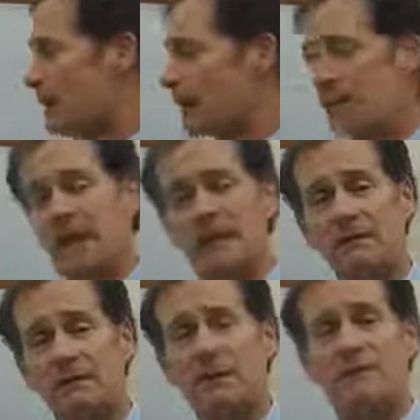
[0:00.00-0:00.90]
On the other hand,
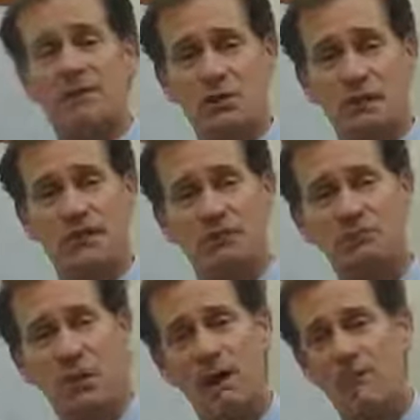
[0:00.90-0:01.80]
if you have
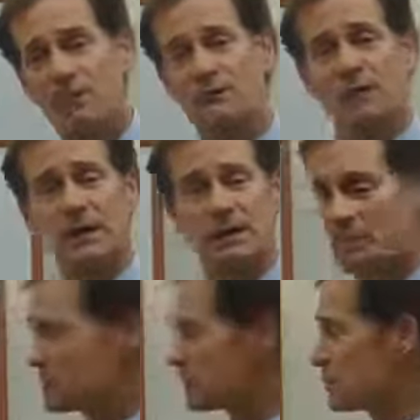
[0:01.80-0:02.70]
expensive property, you've got
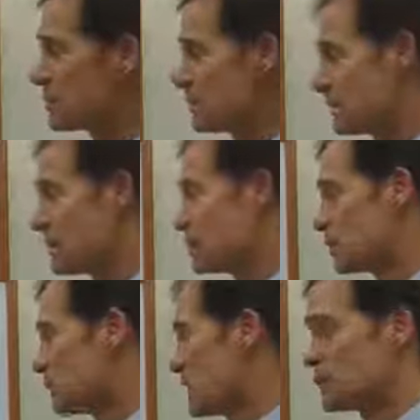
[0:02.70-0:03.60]
expensive tools in
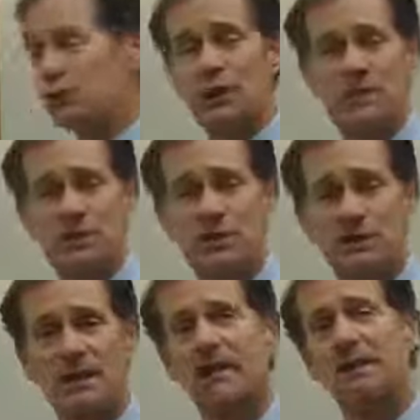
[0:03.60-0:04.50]
your trailer, shop, or
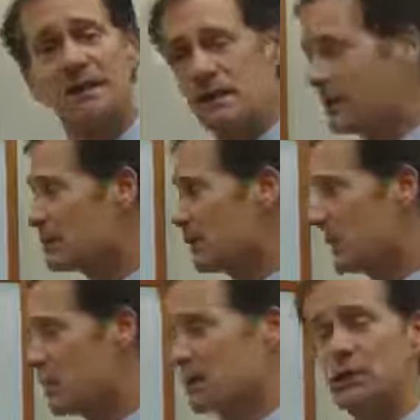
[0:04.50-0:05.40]
site, then you
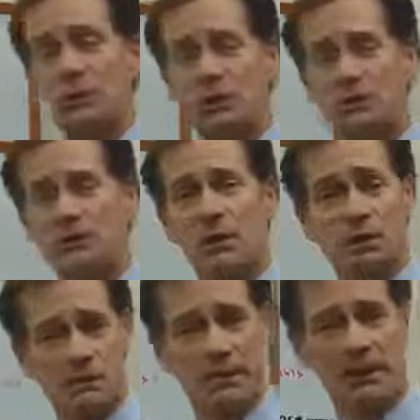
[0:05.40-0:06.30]
may want insurance for
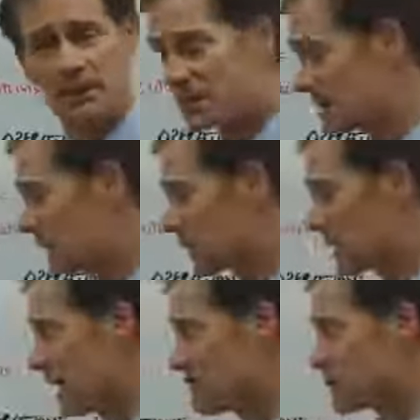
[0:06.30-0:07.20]
those, but it is
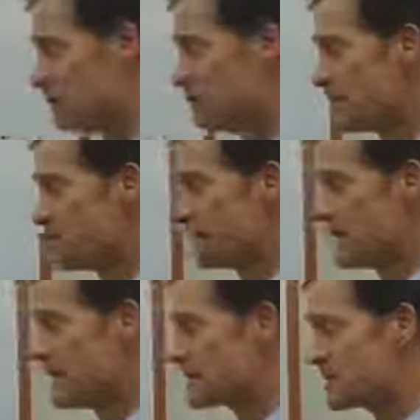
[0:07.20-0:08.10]
entirely optional.
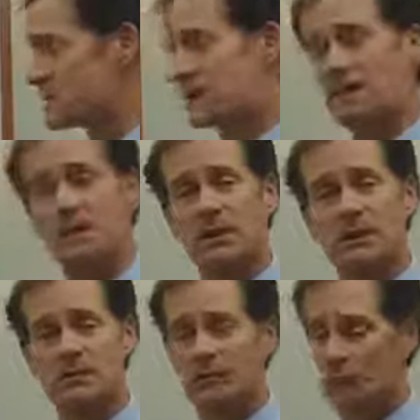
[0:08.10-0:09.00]
Next is an
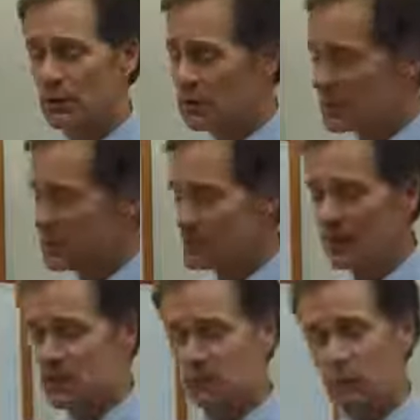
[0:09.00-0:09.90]
installation floater.
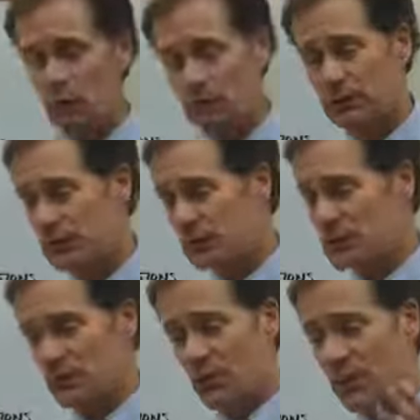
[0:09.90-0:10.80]
Installation floater
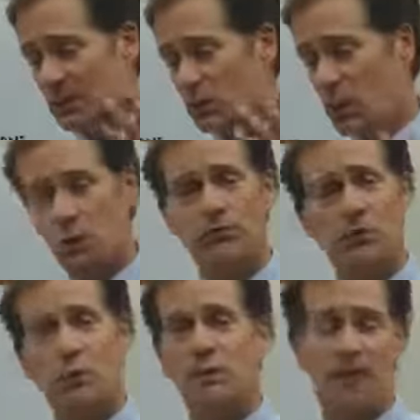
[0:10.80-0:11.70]
is for that load
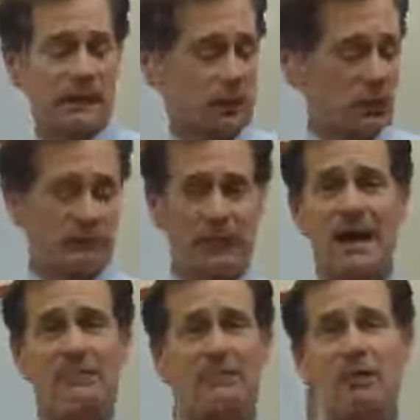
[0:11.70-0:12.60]
of wood, that load of
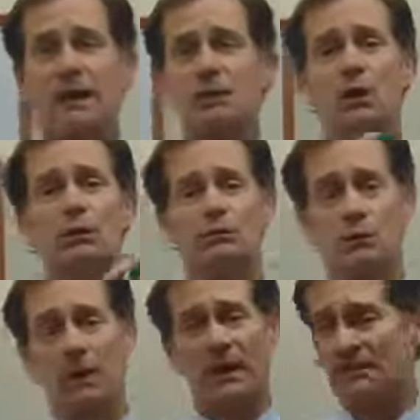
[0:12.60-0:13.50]
copper, that load of
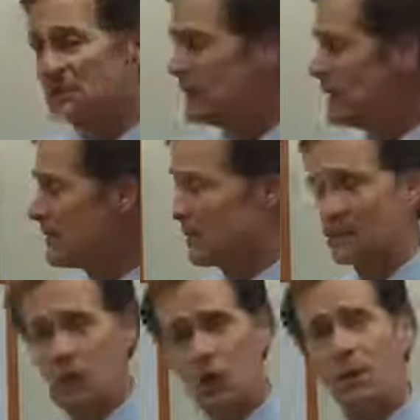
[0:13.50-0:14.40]
whatever that
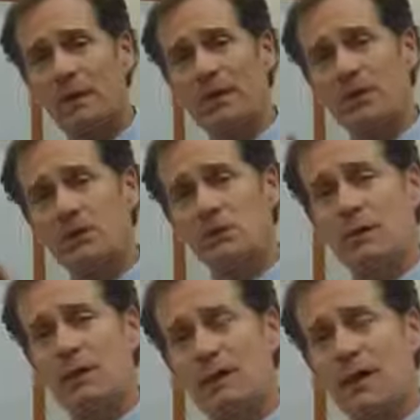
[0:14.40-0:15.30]
is going
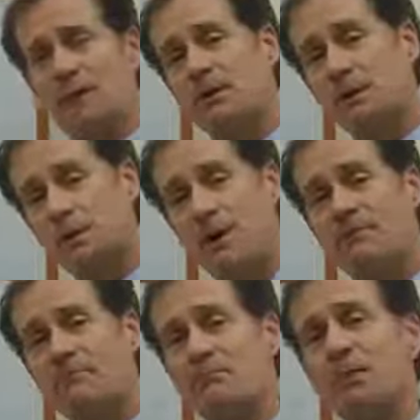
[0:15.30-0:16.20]
into a site, but you
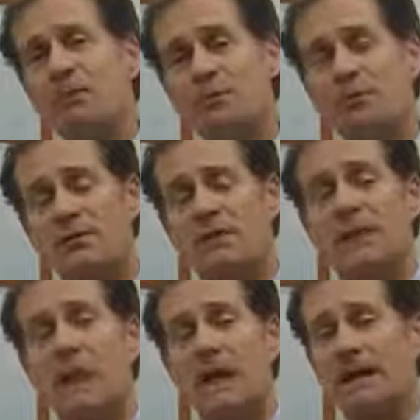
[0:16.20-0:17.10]
haven't billed the
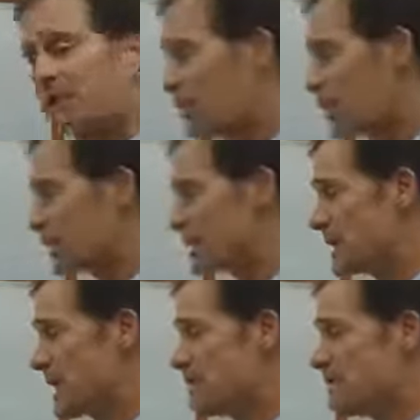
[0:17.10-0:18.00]
client for it
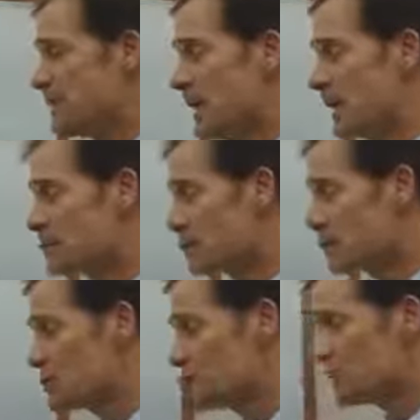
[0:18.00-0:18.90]
yet. And so
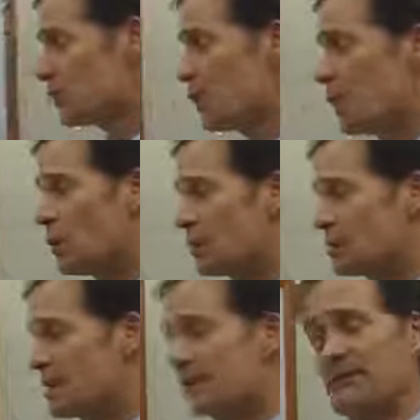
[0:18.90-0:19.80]
you still own
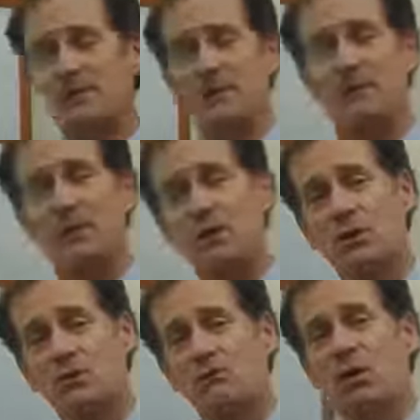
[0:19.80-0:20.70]
this, and if something
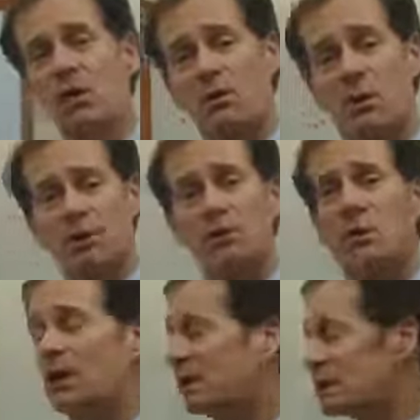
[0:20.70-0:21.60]
goes wrong while
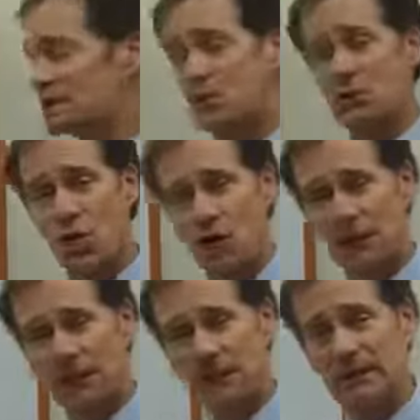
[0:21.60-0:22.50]
you are
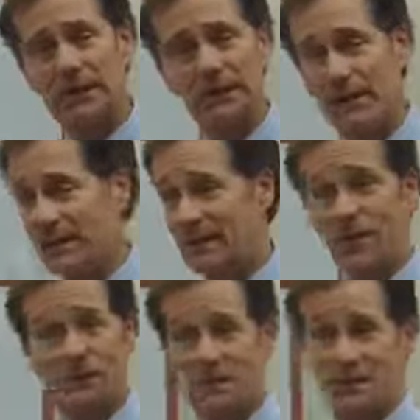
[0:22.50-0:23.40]
installing, and that
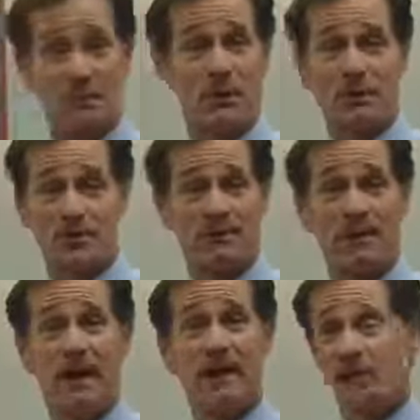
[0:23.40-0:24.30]
all disappears in a
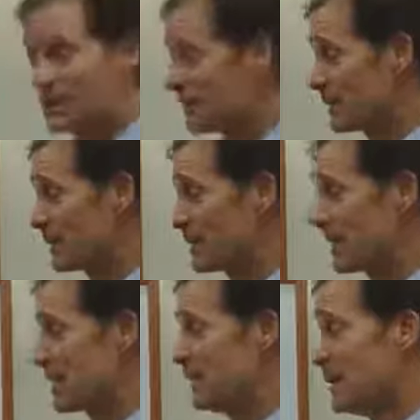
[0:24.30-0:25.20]
fire or something like
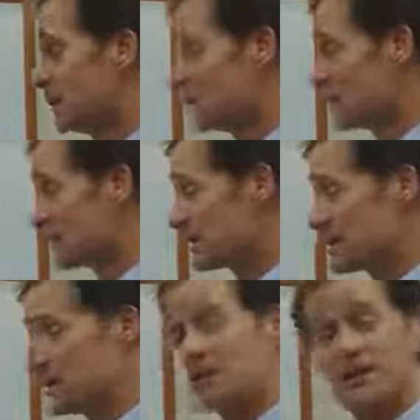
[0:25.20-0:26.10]
that, you
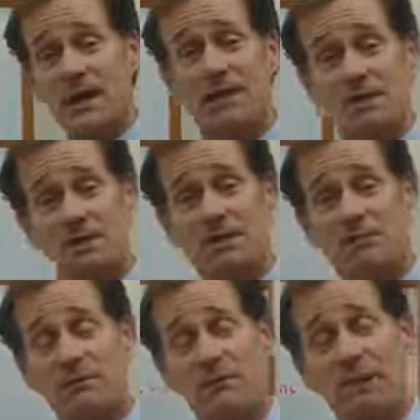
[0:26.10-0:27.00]
can assign a
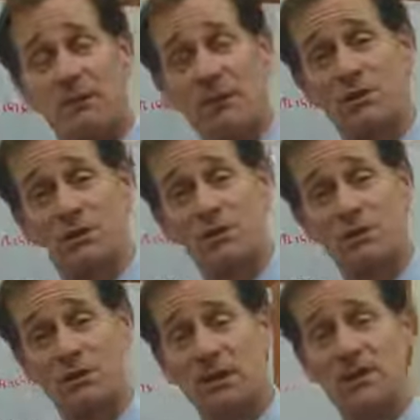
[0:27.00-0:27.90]
specific valuation to an
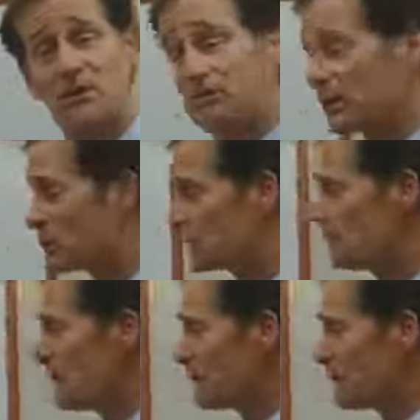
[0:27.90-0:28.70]
installation floater.